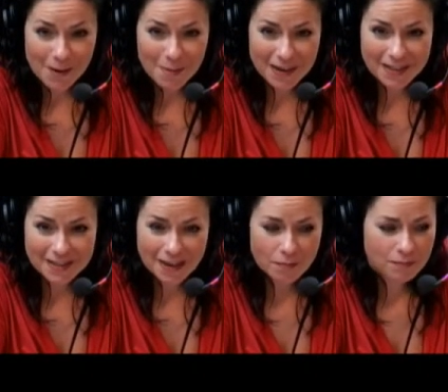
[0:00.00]

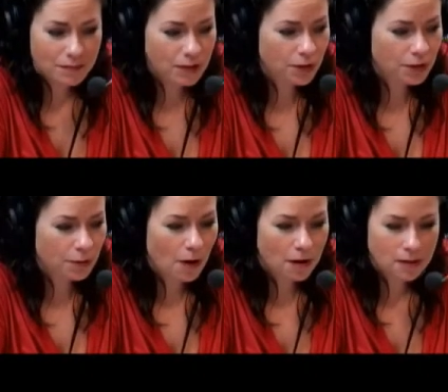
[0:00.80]
but
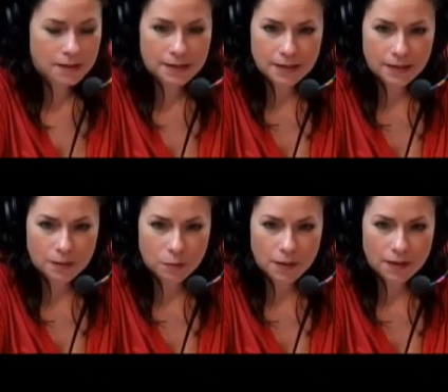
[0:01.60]
you are
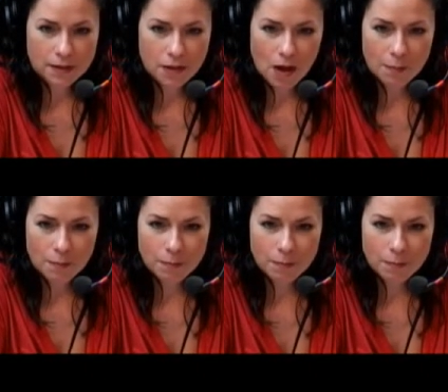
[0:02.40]
considered one of the top